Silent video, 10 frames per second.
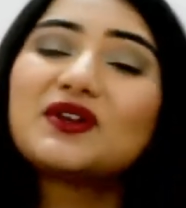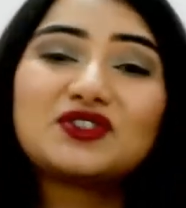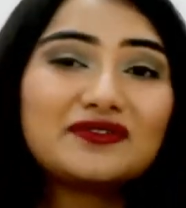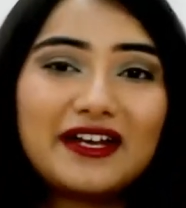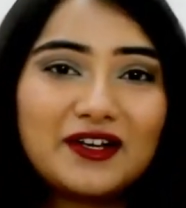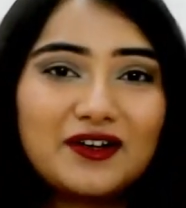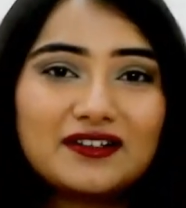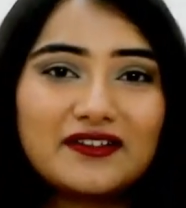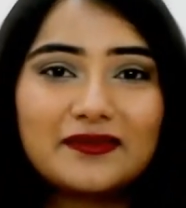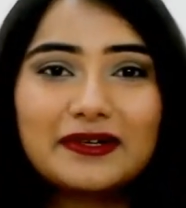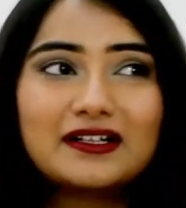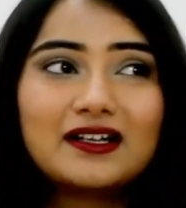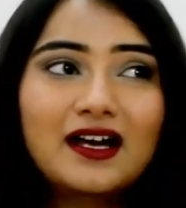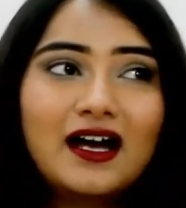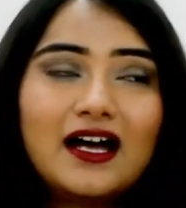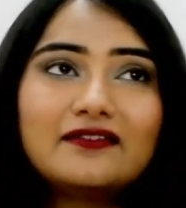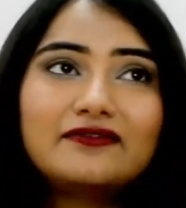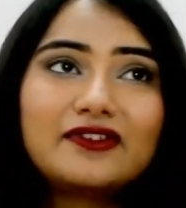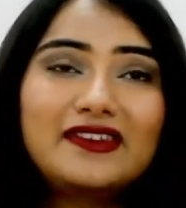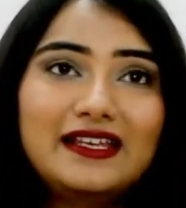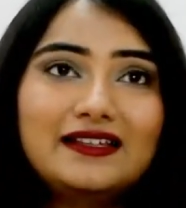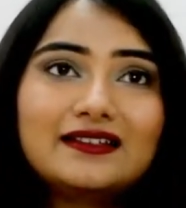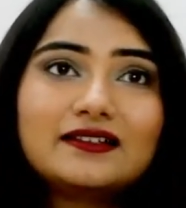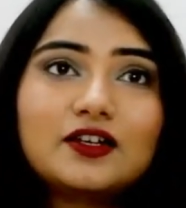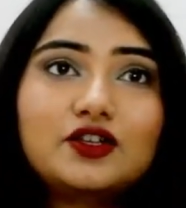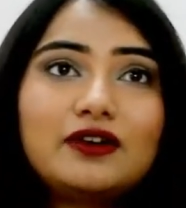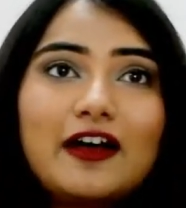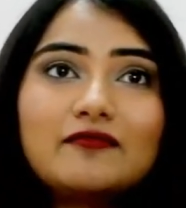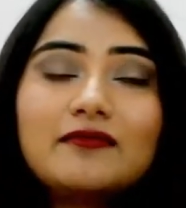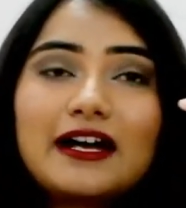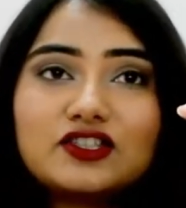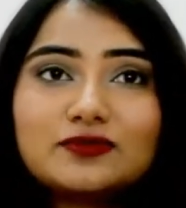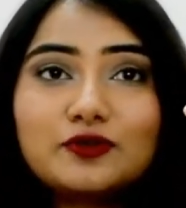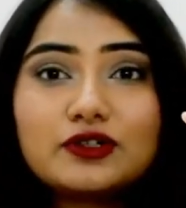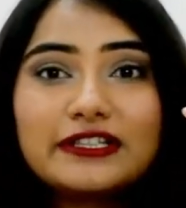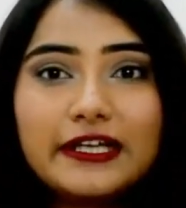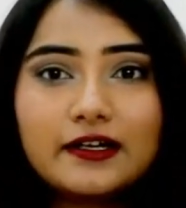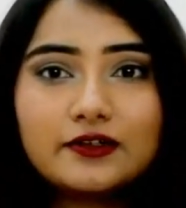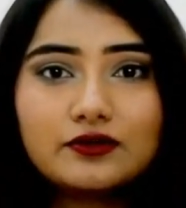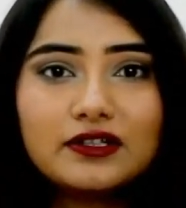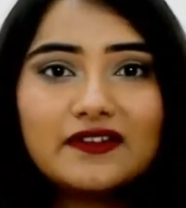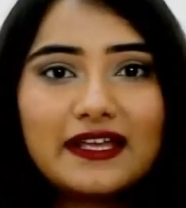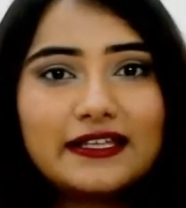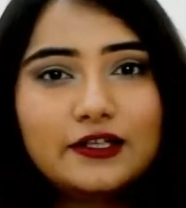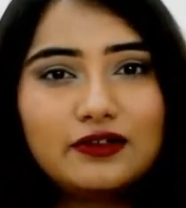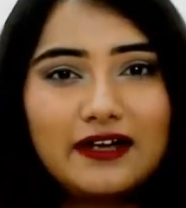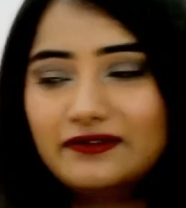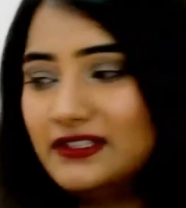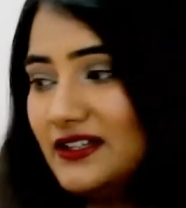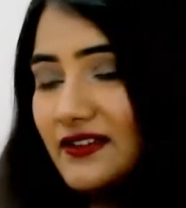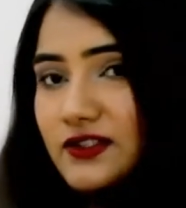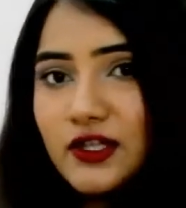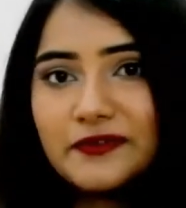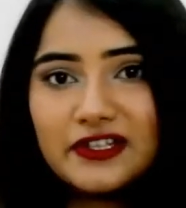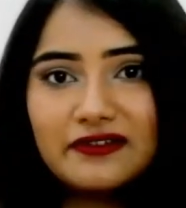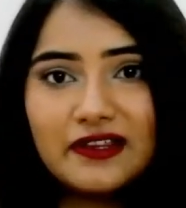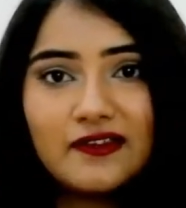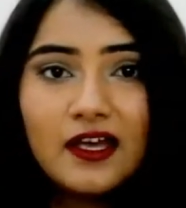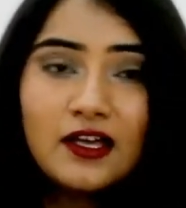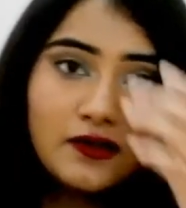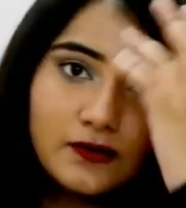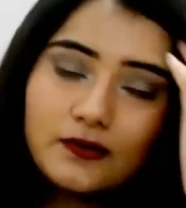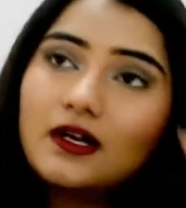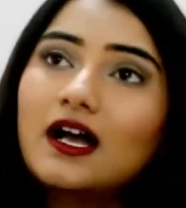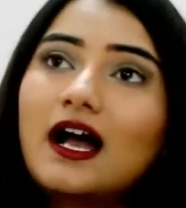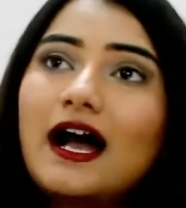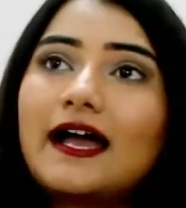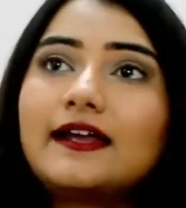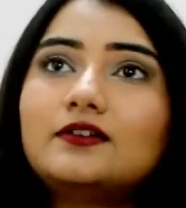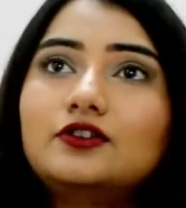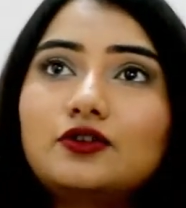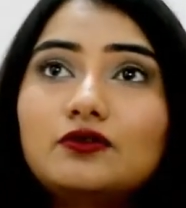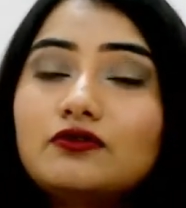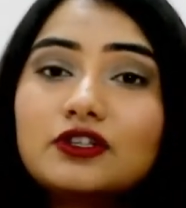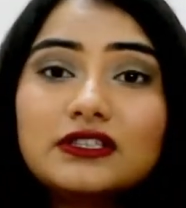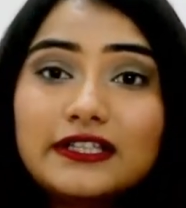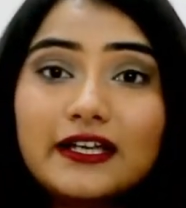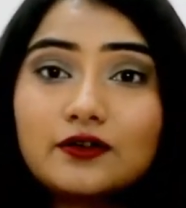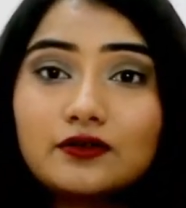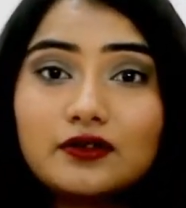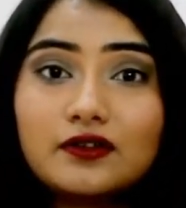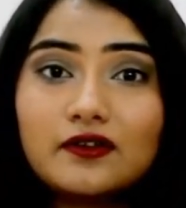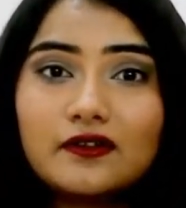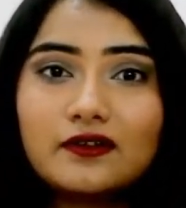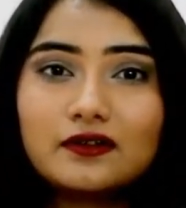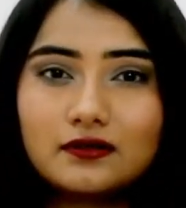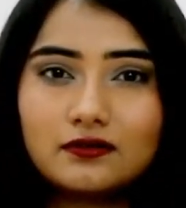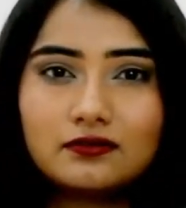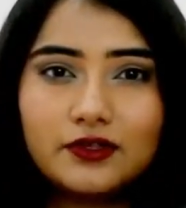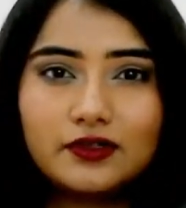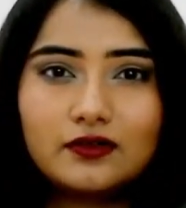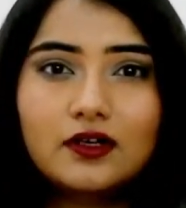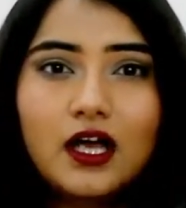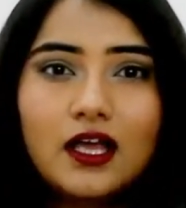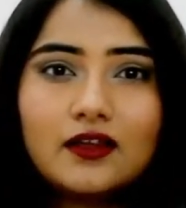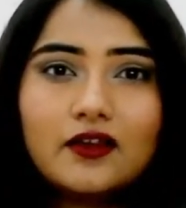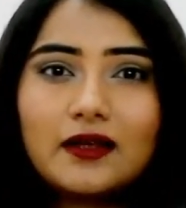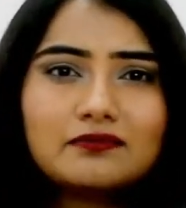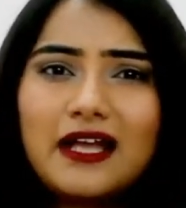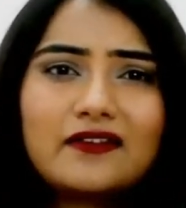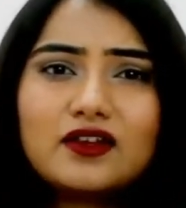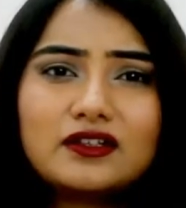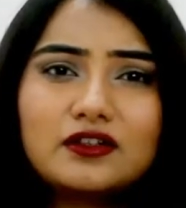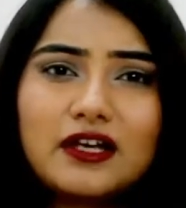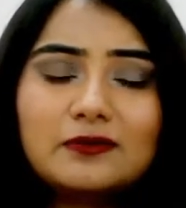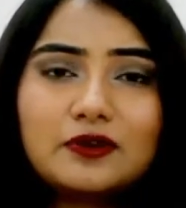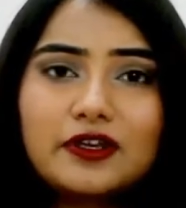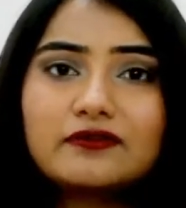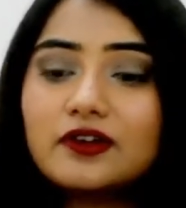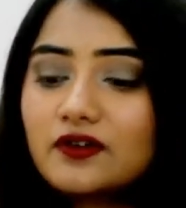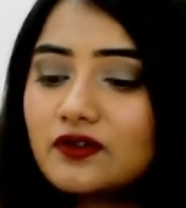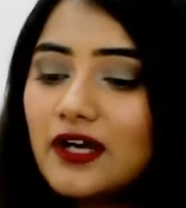Not sure why I got this, but I've seen that you have much more thicker rollers and then you have these chopstick ones. So I don't want the thick rolls, you know, that's not the look I'm going for.